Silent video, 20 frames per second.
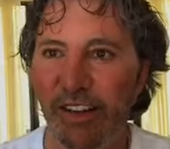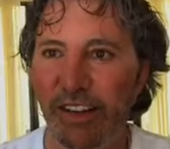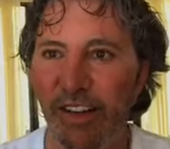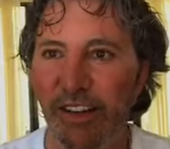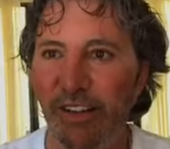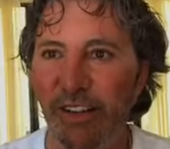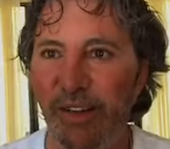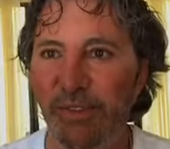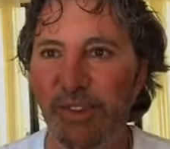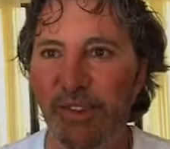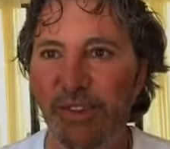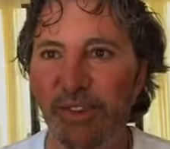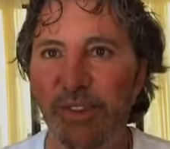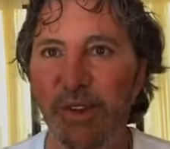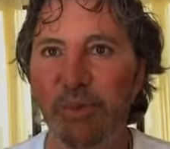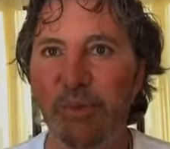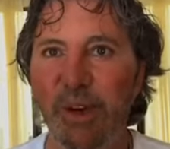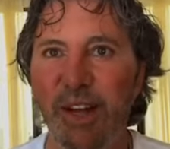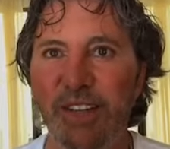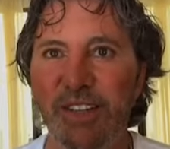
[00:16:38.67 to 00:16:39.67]
They loved
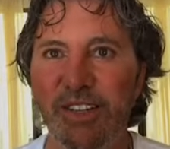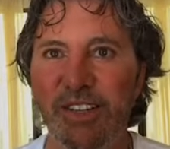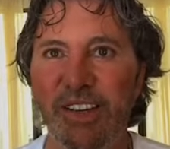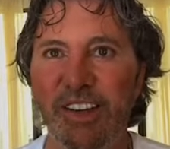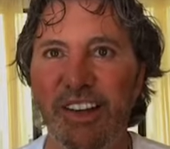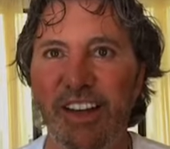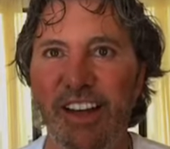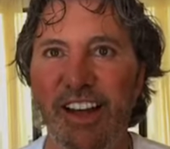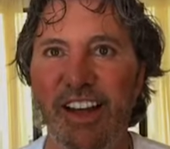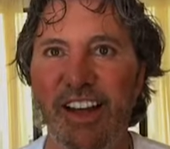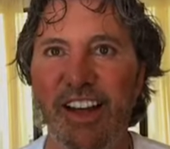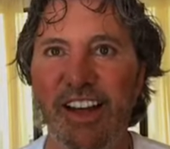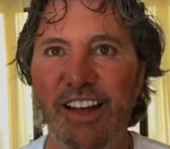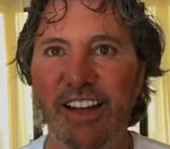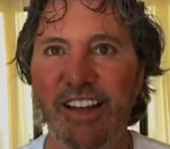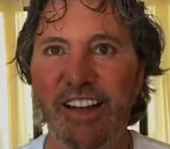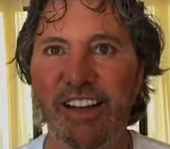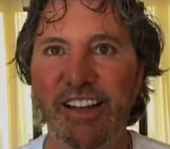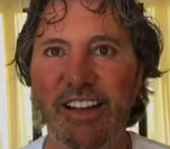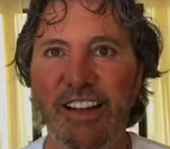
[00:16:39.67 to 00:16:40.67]
so much.
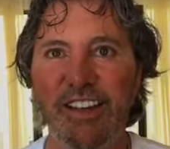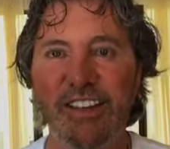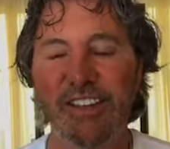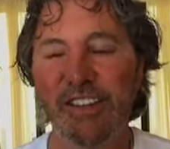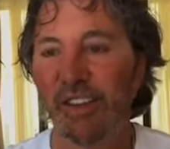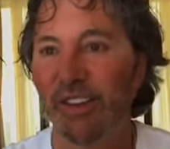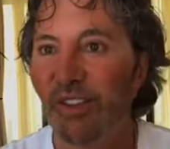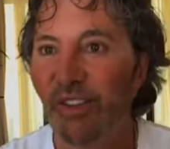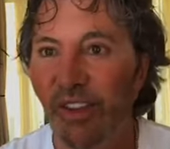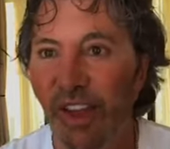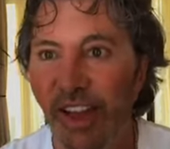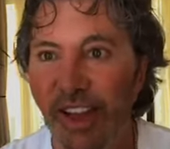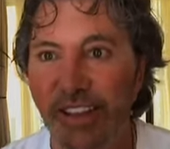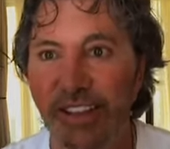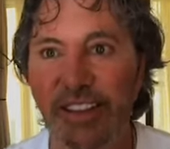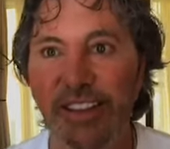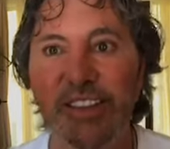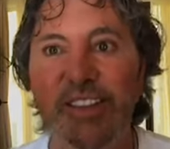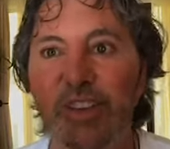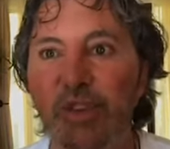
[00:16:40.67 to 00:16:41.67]
Uh-huh. So
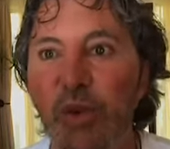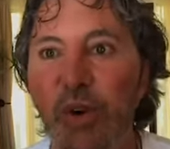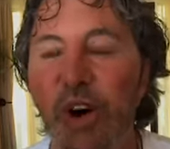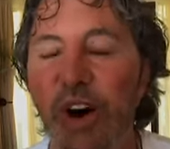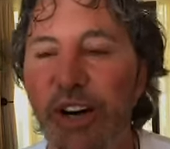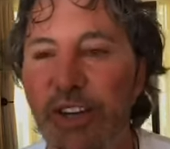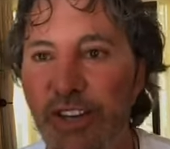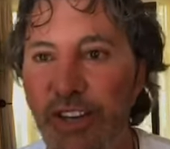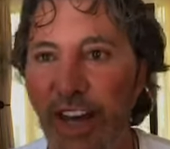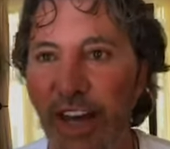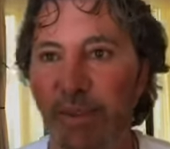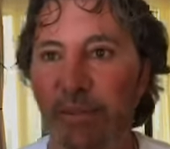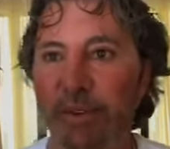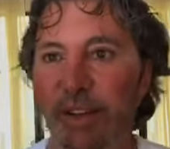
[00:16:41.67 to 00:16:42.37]
let's do our job.